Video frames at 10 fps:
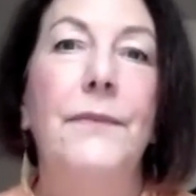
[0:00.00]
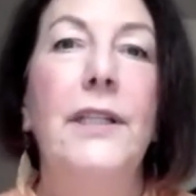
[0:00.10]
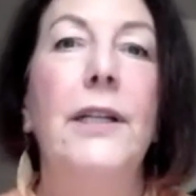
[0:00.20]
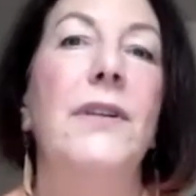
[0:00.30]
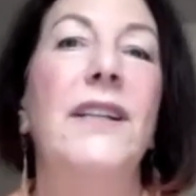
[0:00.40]
You
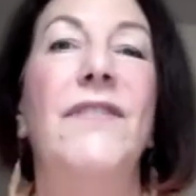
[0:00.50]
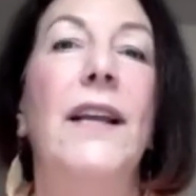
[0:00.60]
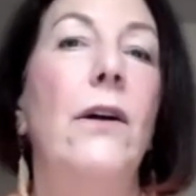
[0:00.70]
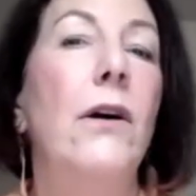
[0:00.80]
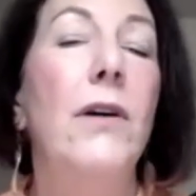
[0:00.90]
know, and if they
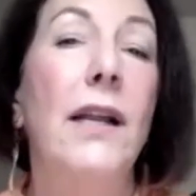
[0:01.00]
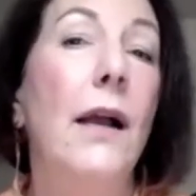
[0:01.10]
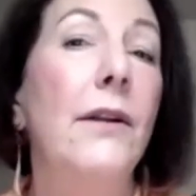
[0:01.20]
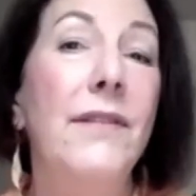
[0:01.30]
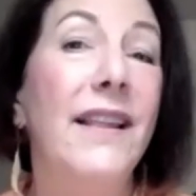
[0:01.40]
go, oh, I
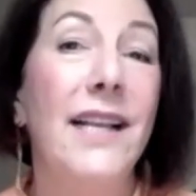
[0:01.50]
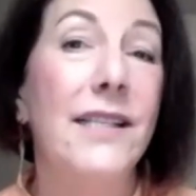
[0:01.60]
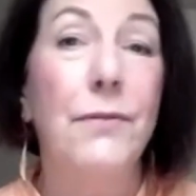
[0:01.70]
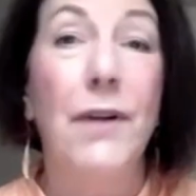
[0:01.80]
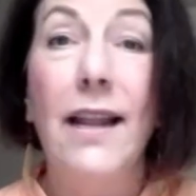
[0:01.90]
don't think
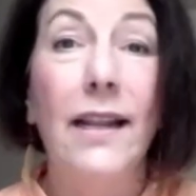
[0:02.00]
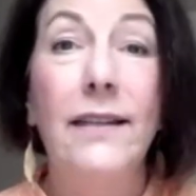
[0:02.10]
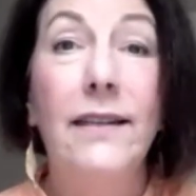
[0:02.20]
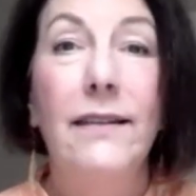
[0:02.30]
that's right.